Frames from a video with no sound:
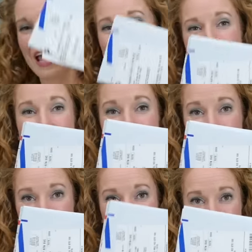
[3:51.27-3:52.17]
Everything I
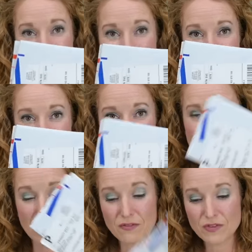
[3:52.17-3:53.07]
don't like, I put in
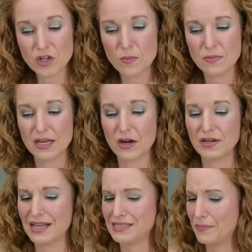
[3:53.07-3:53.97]
this envelope that
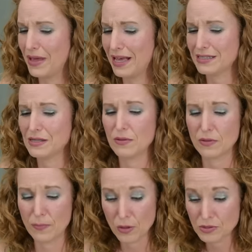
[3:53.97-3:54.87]
already has to pass
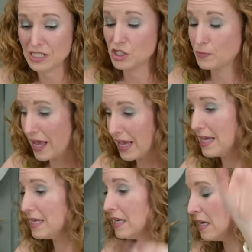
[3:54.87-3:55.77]
the postage
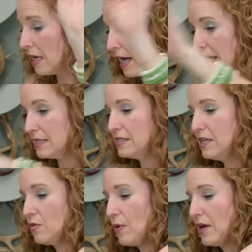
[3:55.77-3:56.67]
paid. I can
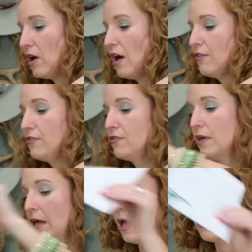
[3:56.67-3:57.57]
send it right off.
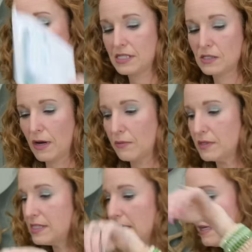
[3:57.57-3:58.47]
This is my
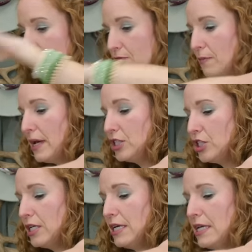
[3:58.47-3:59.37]
receipt and
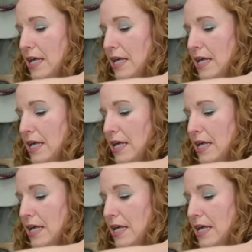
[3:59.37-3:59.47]
information.